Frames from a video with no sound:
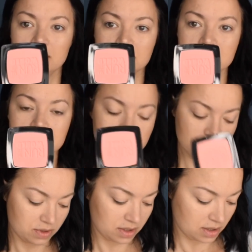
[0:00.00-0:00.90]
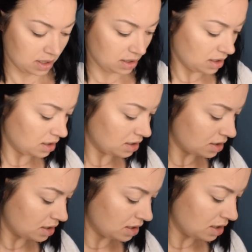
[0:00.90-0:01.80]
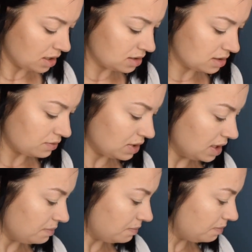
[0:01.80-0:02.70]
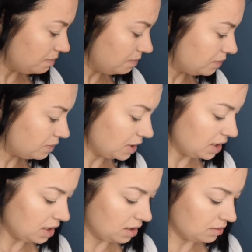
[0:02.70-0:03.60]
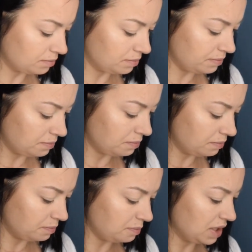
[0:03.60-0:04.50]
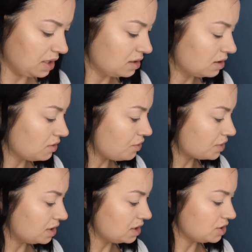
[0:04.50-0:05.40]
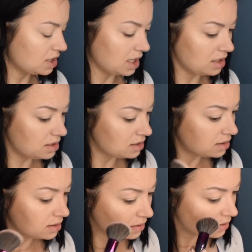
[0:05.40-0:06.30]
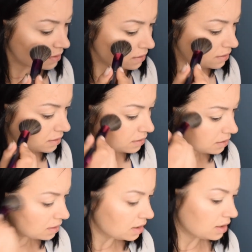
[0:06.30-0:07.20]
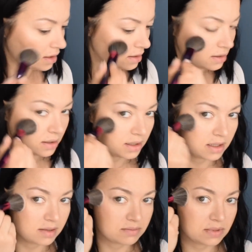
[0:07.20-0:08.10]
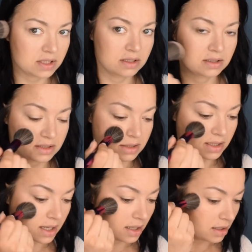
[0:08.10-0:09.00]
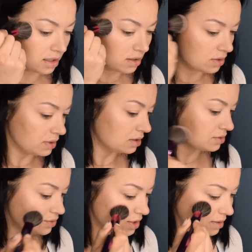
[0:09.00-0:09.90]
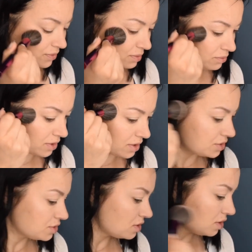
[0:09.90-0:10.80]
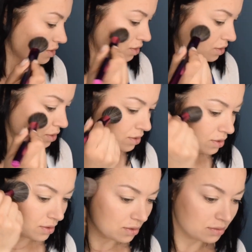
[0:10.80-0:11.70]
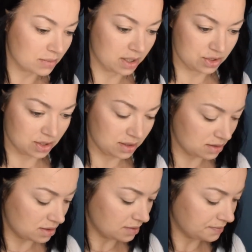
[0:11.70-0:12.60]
It's this one in here. It's a really pretty pink corally shade, and I am slightly going to tap the brush on my cheeks.